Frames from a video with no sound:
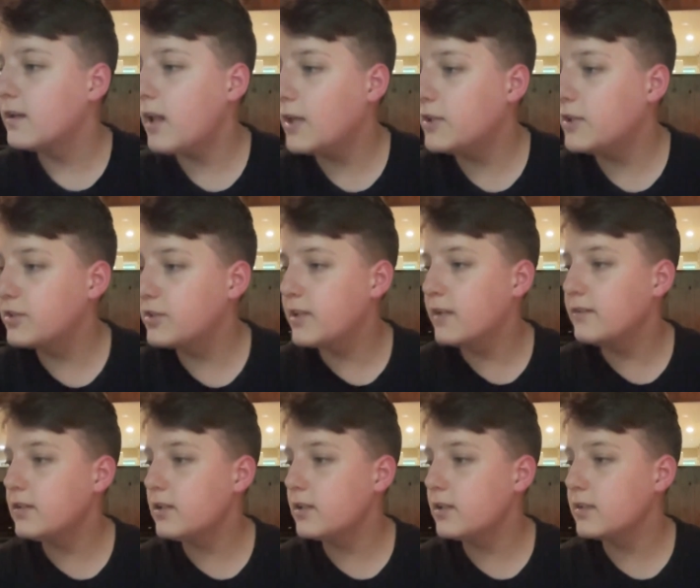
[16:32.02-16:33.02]
And Elijah
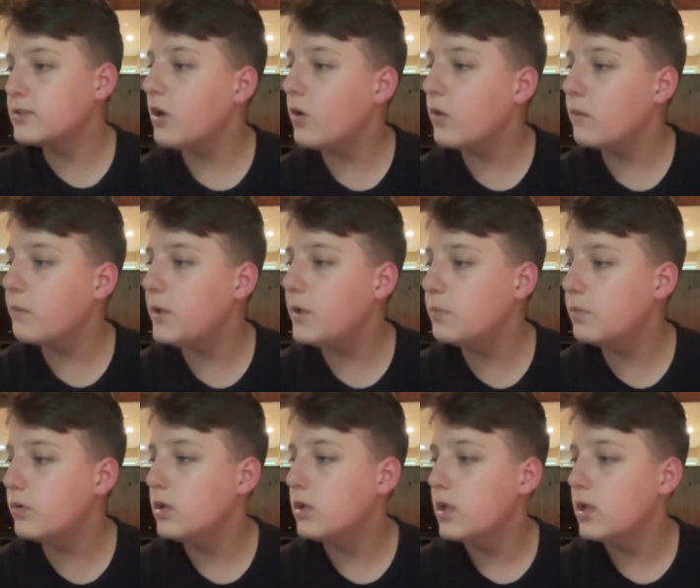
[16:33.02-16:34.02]
said unto all
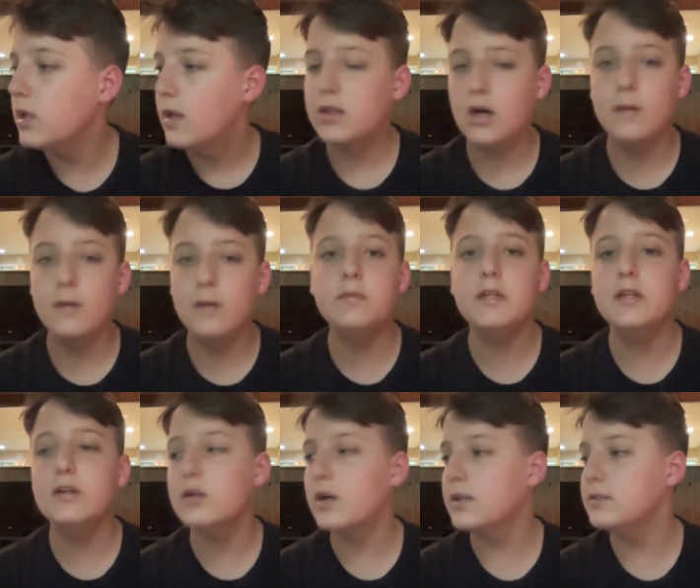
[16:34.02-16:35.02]
the people,
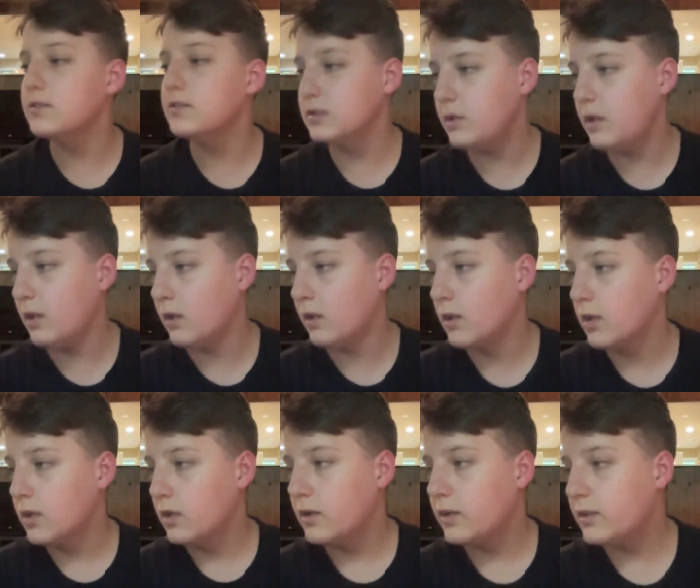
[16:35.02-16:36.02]
"Come near unto
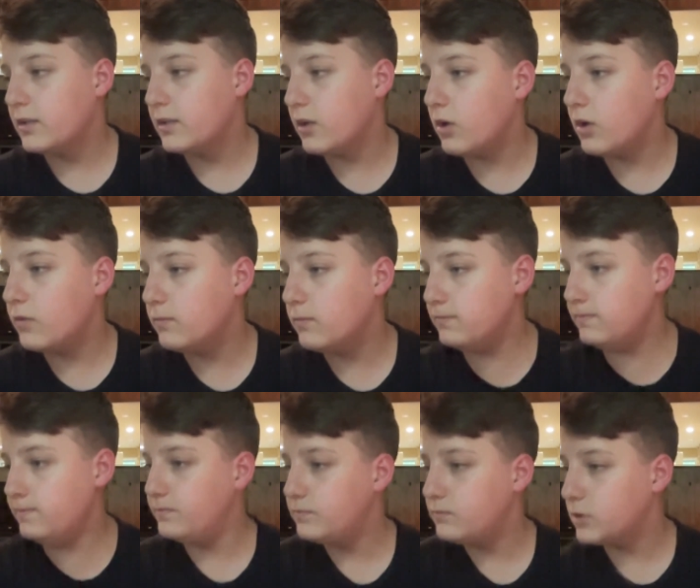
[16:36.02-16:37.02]
me." And
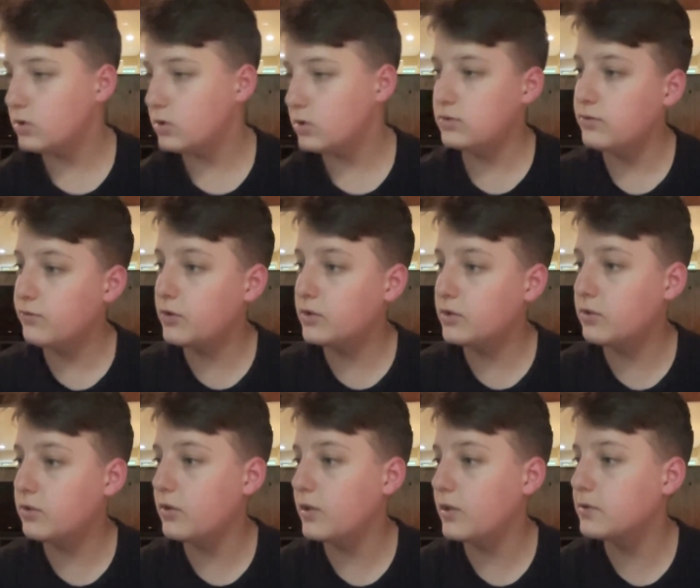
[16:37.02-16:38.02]

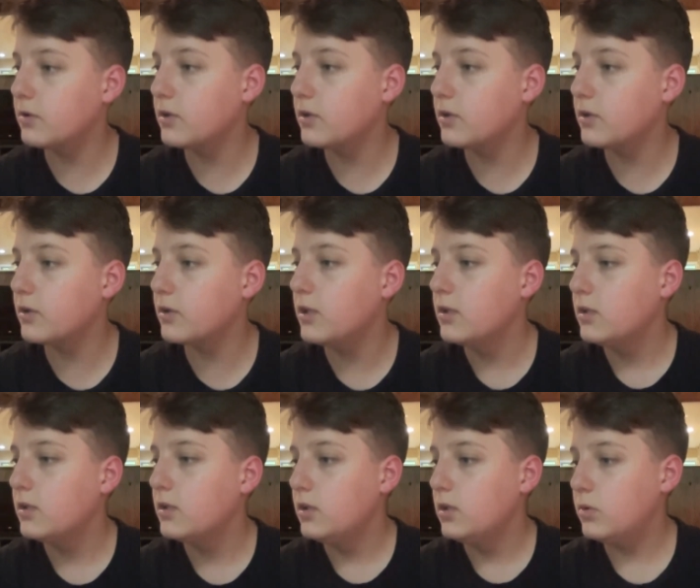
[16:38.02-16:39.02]
verse 30, I'm sorry.
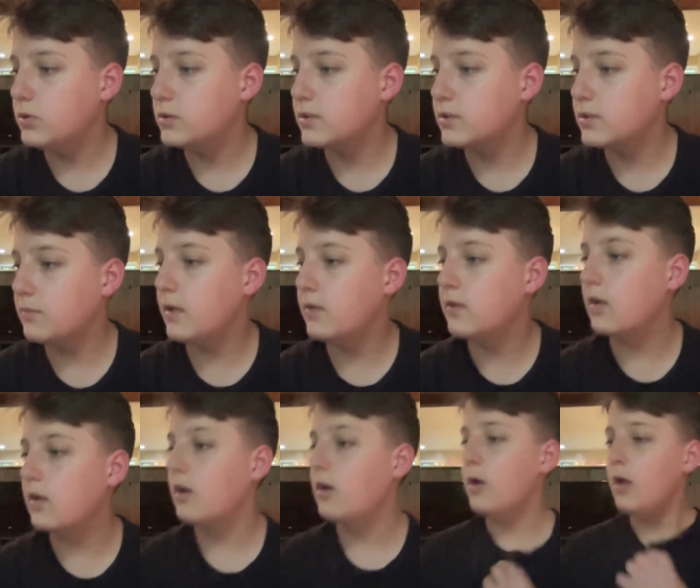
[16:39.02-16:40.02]
I will
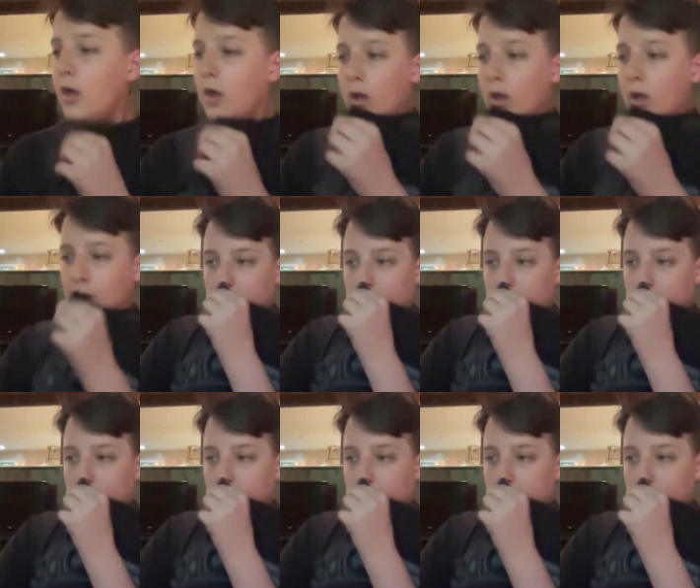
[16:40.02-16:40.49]
skip down there.